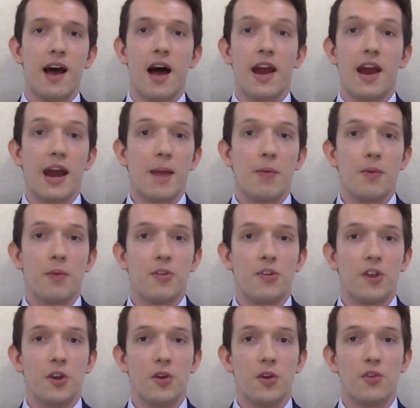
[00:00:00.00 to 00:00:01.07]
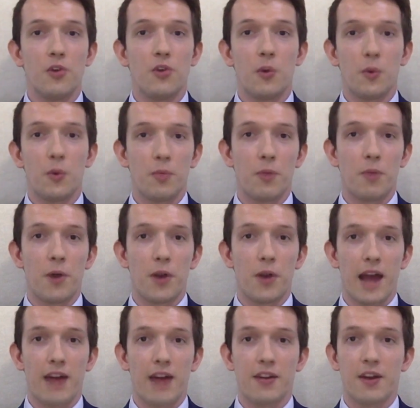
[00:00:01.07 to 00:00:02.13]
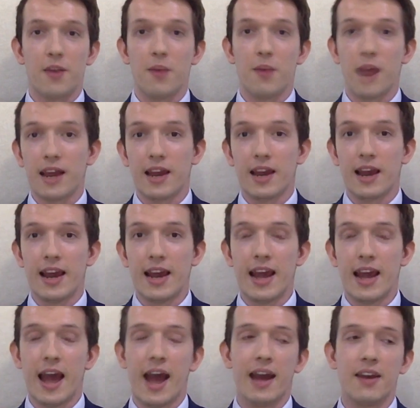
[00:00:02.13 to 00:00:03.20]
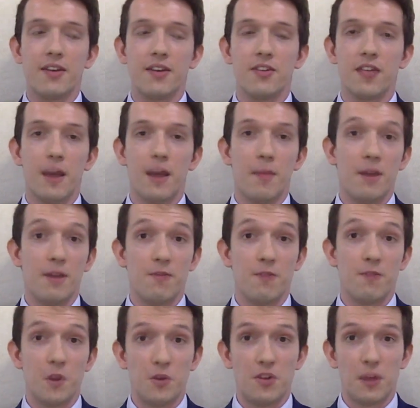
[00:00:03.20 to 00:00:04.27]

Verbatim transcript: unable to talk with Pyongyang directly, and there being few